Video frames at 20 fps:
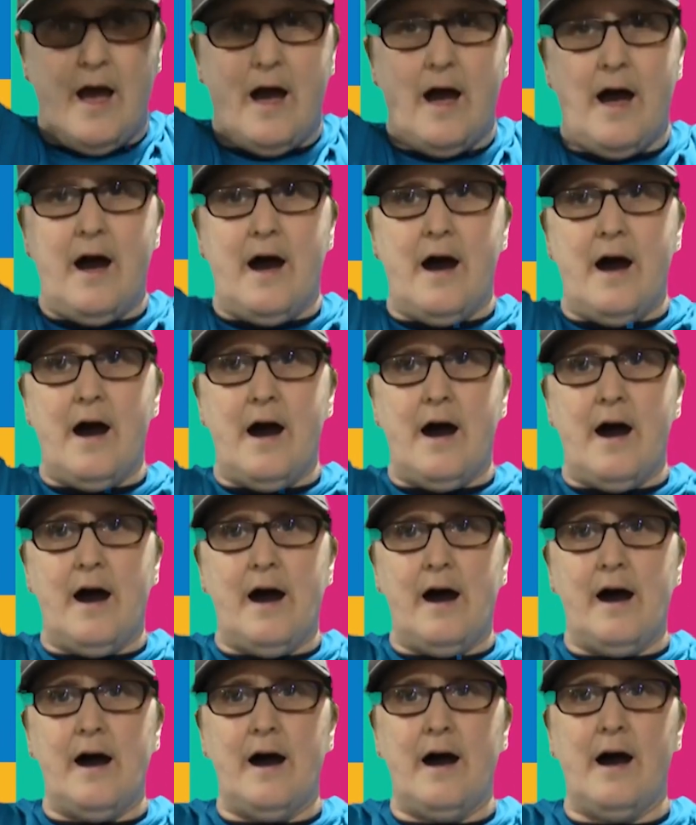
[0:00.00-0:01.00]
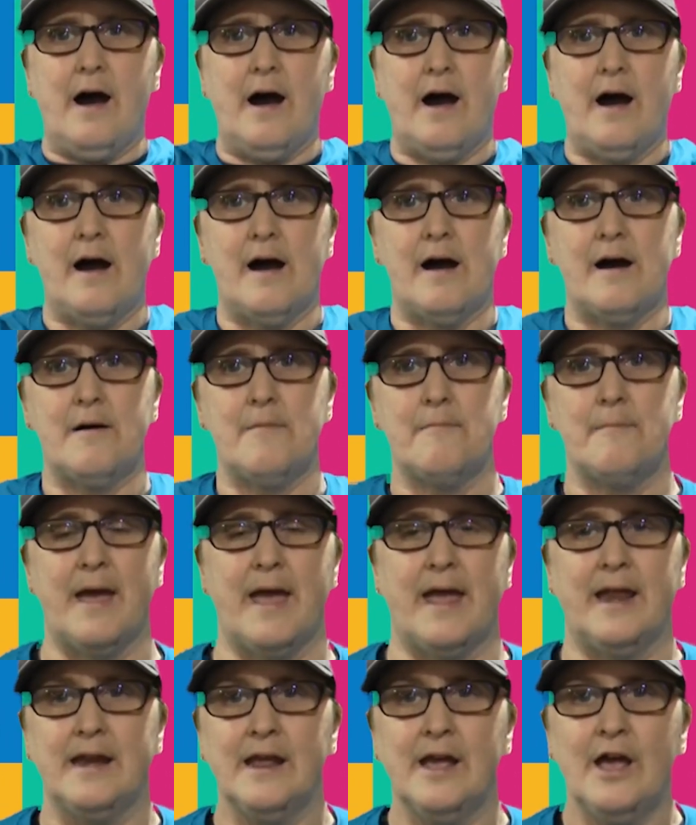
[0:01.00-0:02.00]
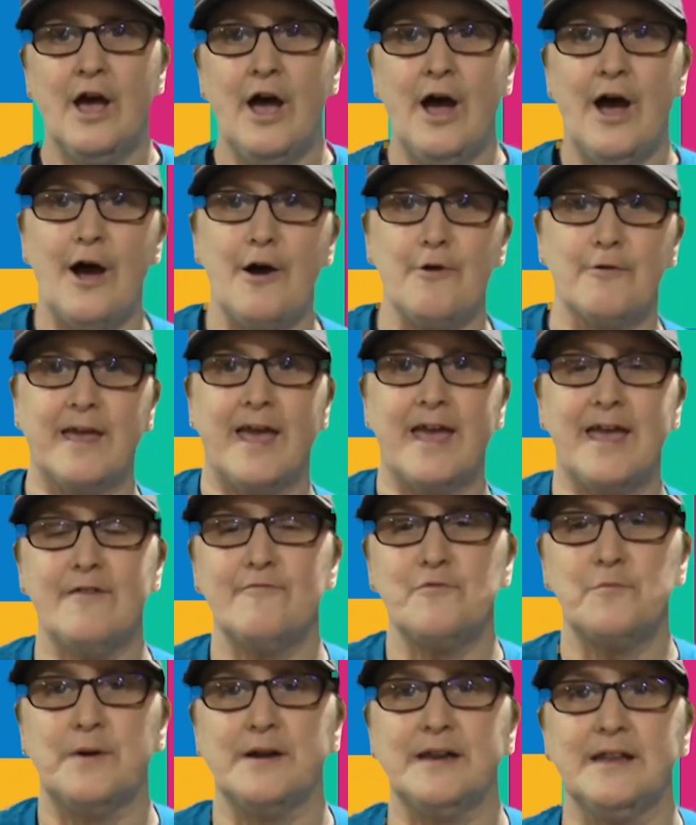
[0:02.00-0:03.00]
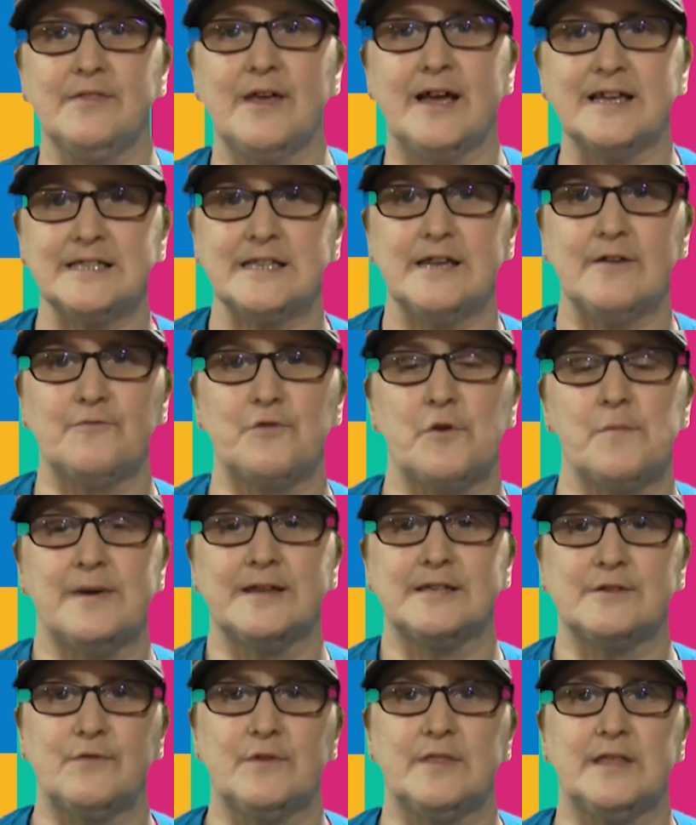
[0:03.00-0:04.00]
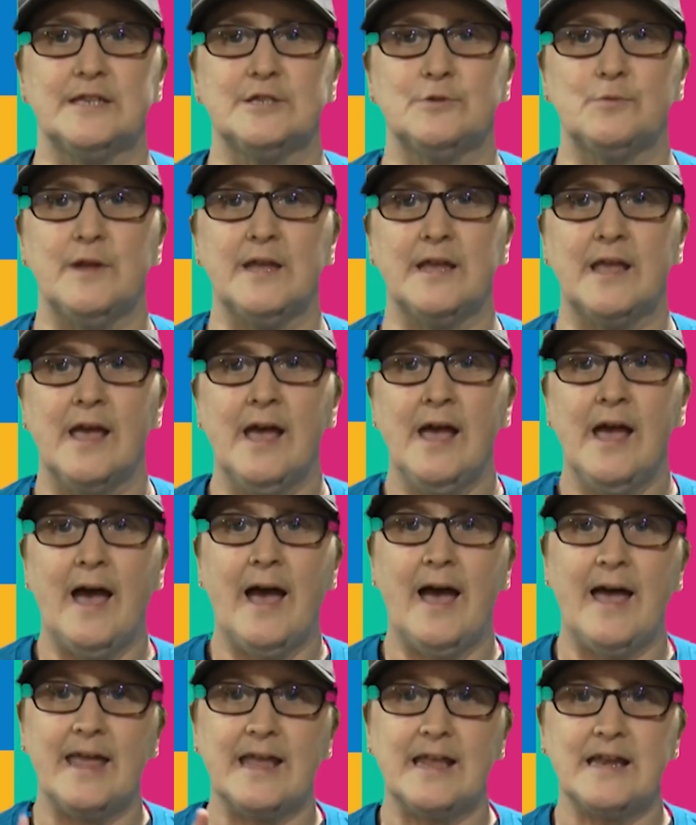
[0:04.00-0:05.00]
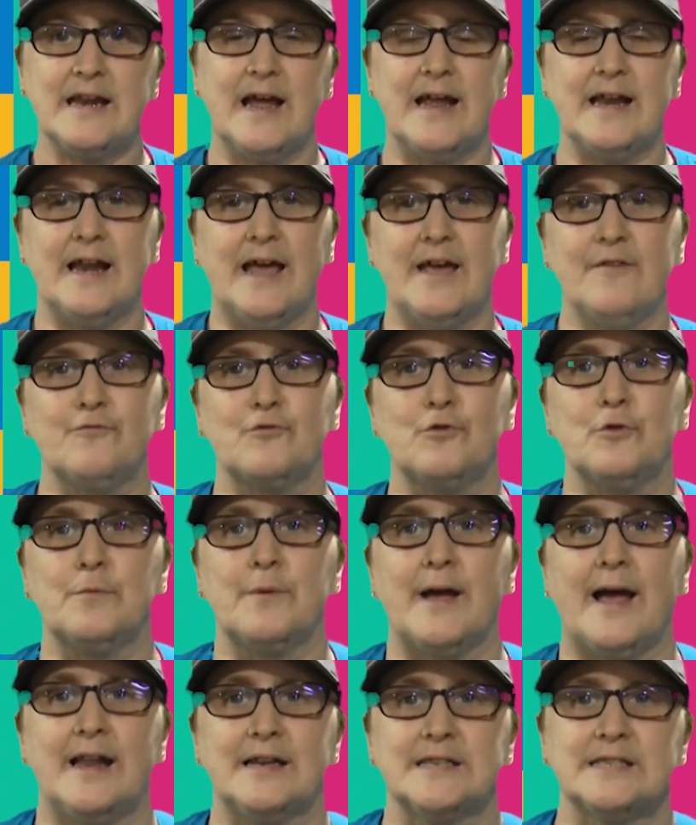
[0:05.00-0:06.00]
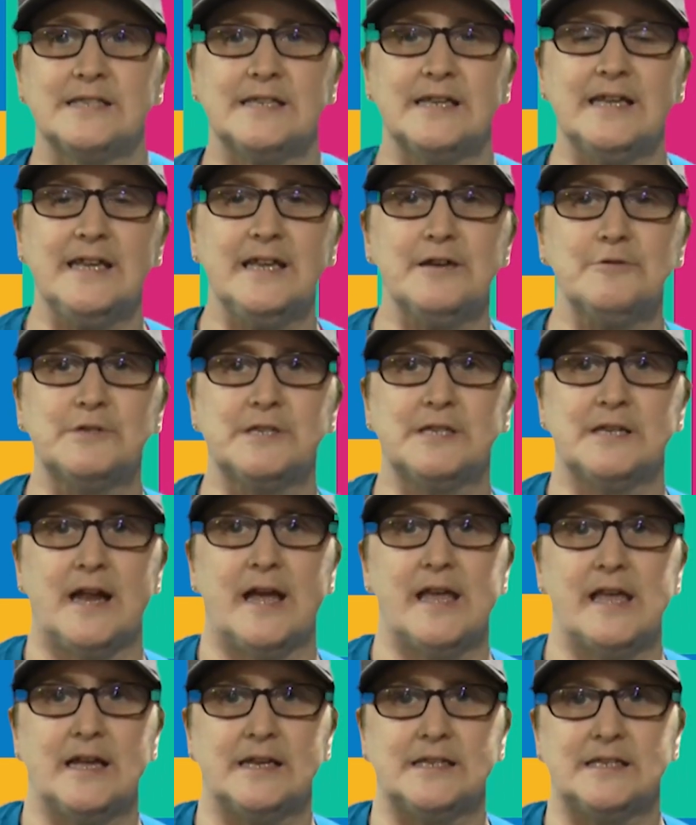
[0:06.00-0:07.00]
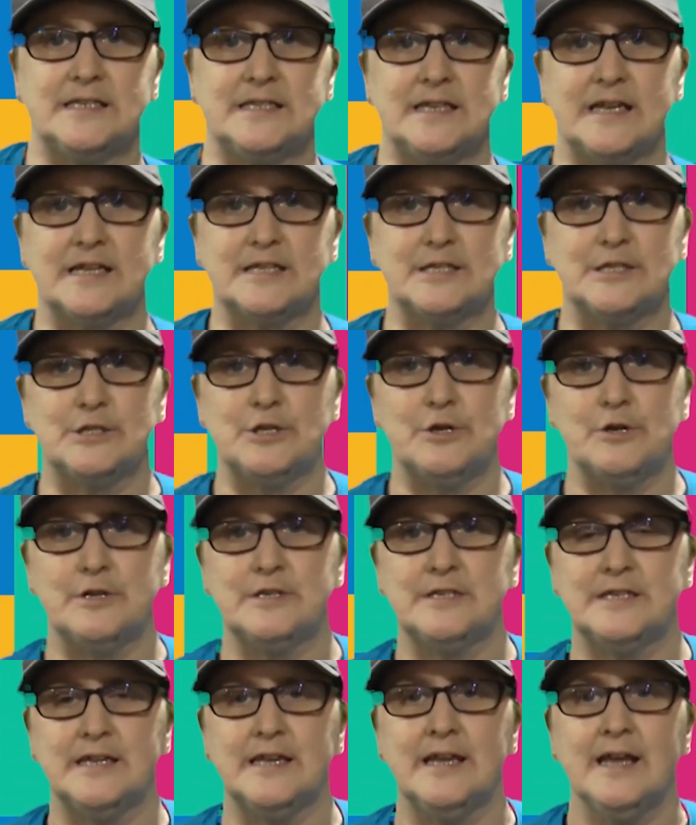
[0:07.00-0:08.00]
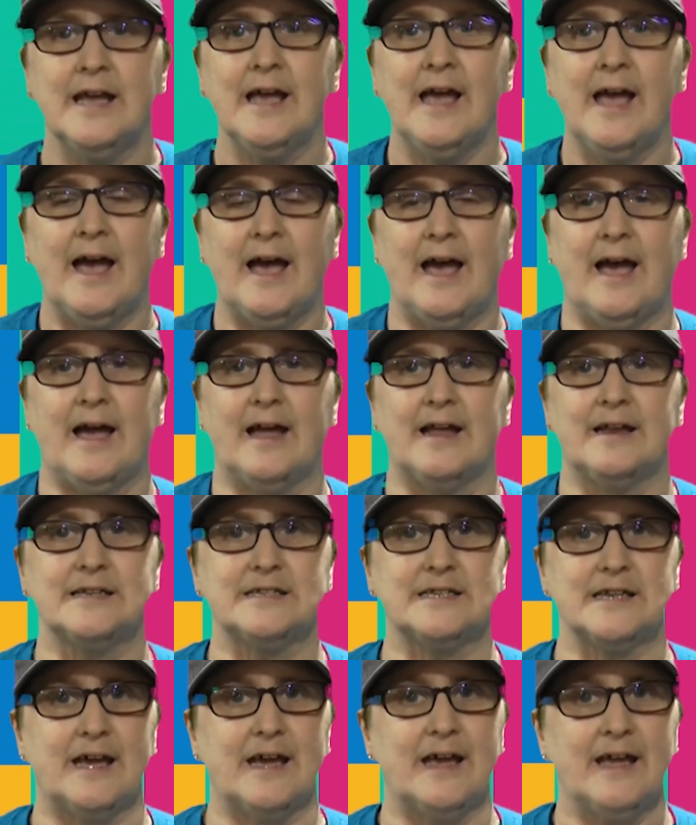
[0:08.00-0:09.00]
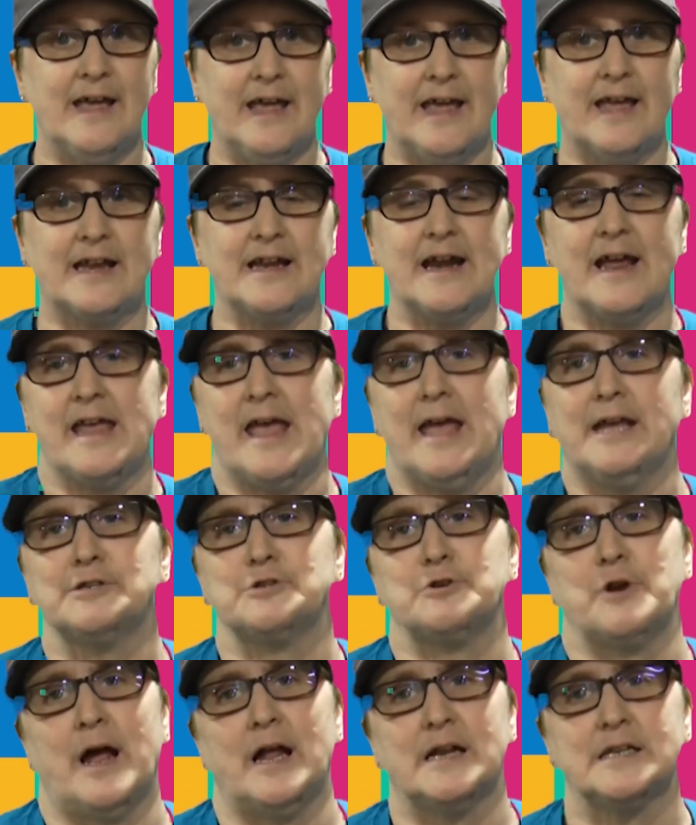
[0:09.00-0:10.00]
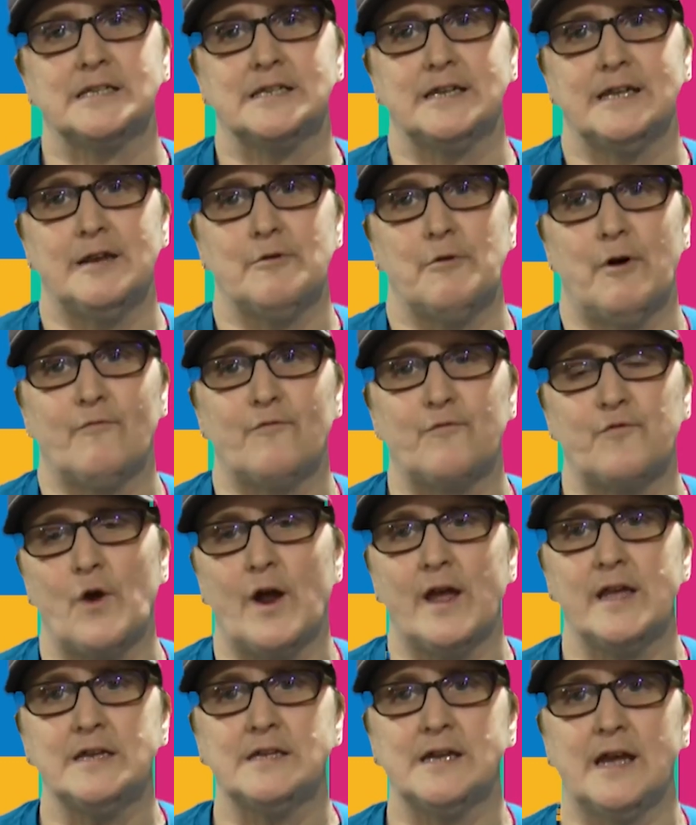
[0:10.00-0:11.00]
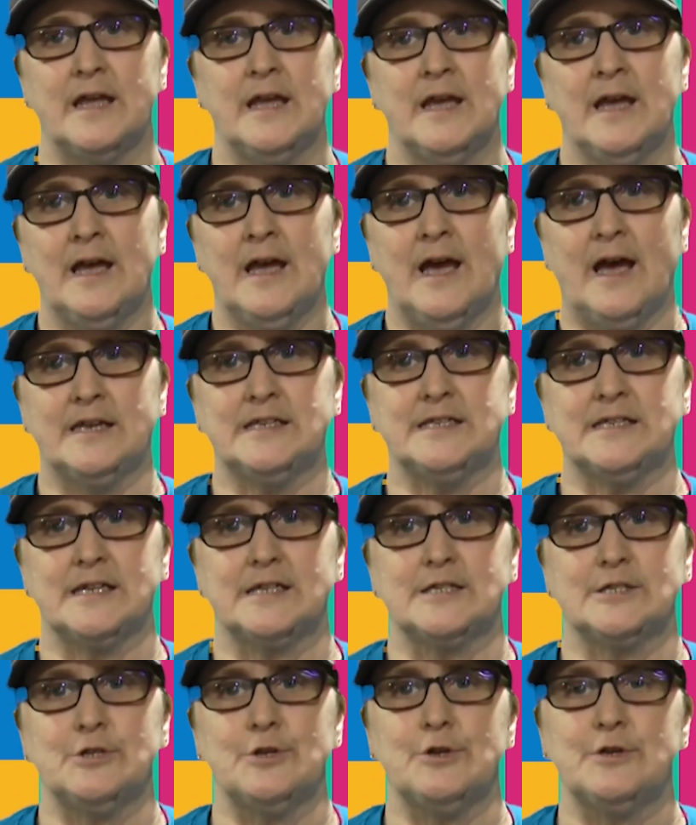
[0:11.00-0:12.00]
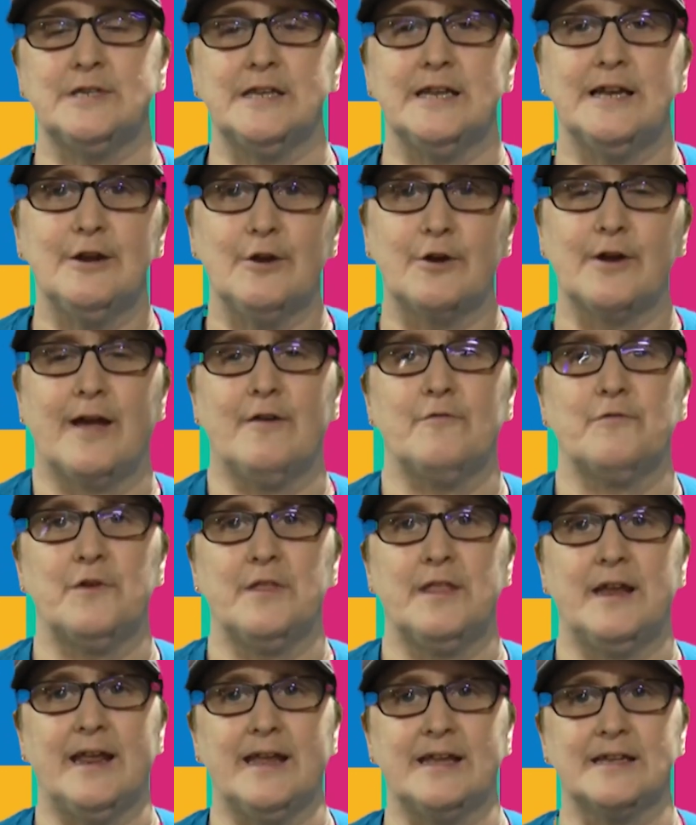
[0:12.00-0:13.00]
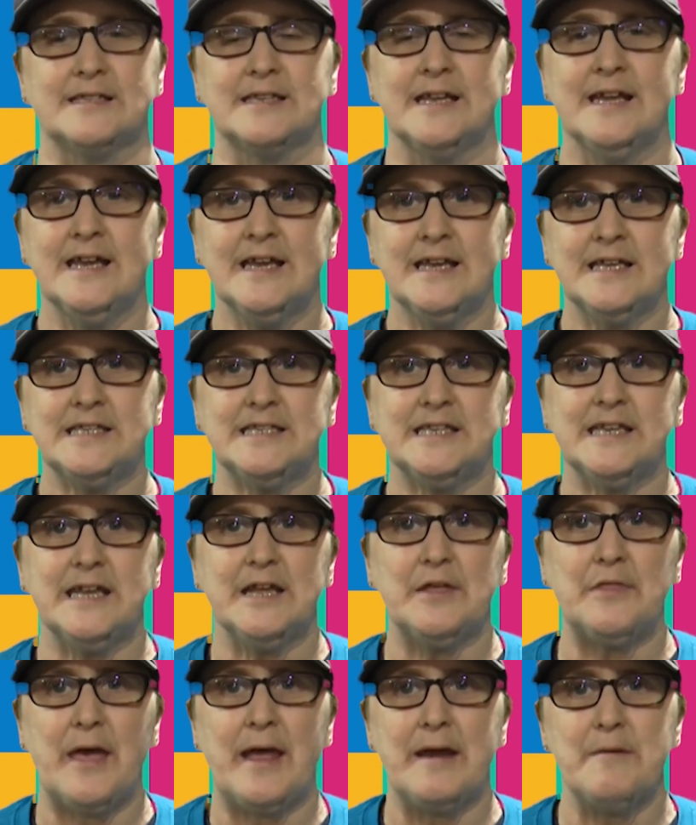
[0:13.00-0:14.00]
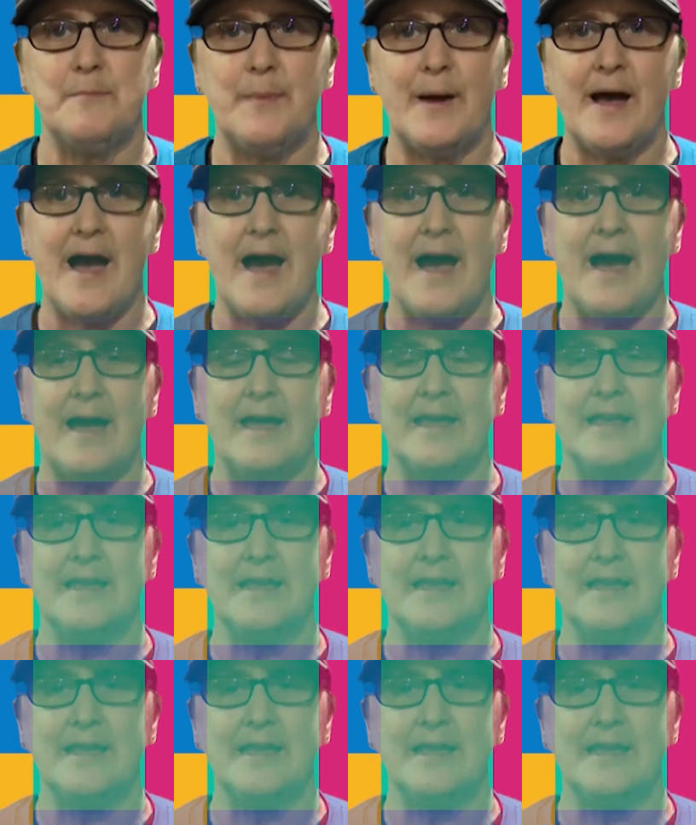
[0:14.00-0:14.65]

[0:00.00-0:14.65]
amen. Okay, everybody, that's it from us for this week. Ignite Life Group, I'll see you tonight at 6:30. And Ignite Extra, I'll see you on Friday at 6:30. Look out for the links. See you then. Bye.